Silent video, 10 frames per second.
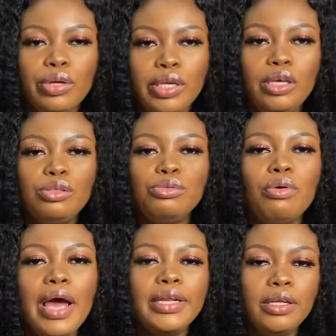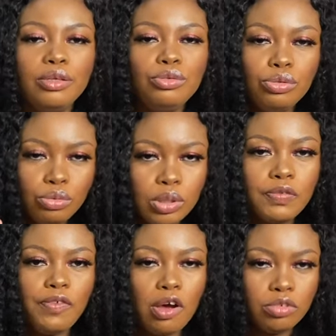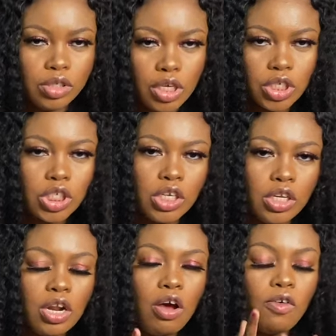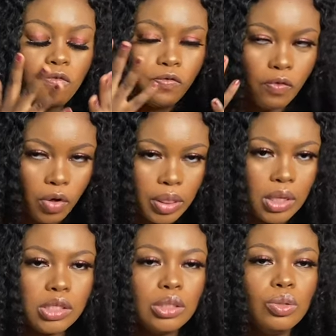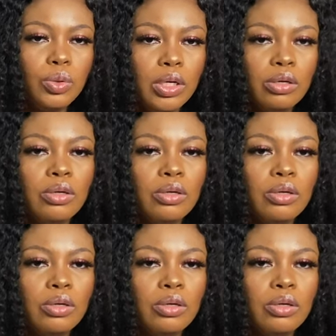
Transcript: Okay, so I didn't use foundation for this look.